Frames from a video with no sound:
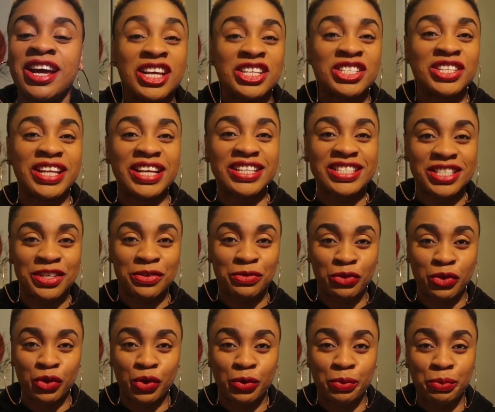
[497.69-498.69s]
So that's it
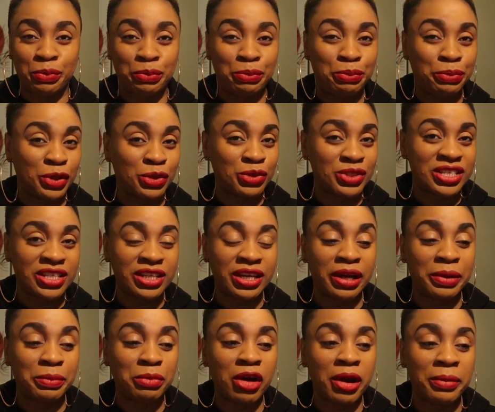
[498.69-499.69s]
for Beauty
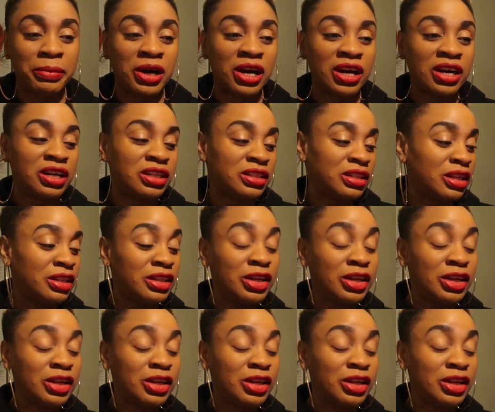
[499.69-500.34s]
and Primark.